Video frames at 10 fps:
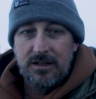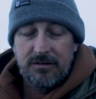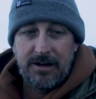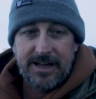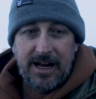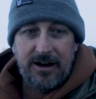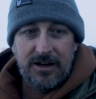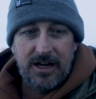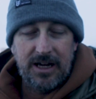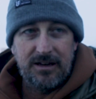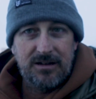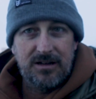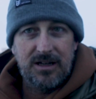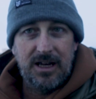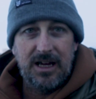just rack out here tonight
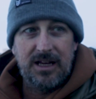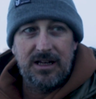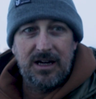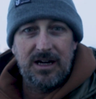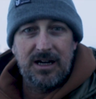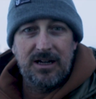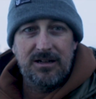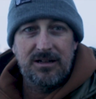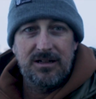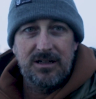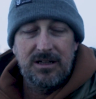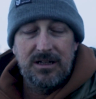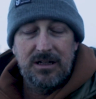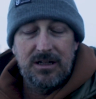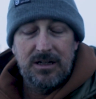and get up
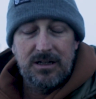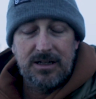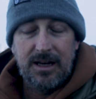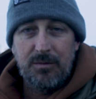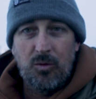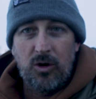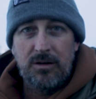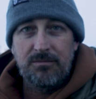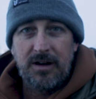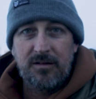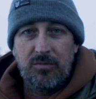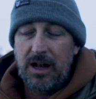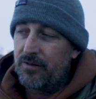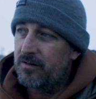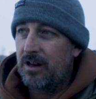in the morning, make some
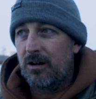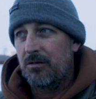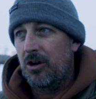breakfast, get on the